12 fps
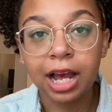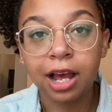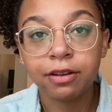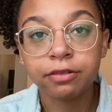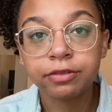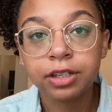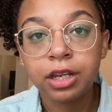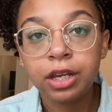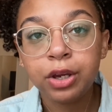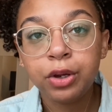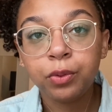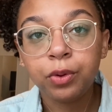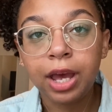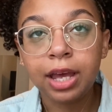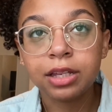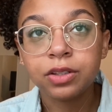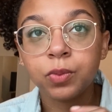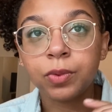have
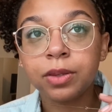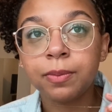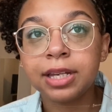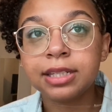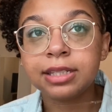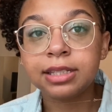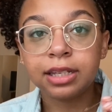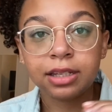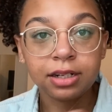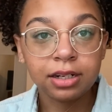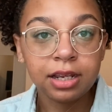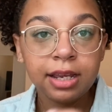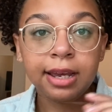as with my skin.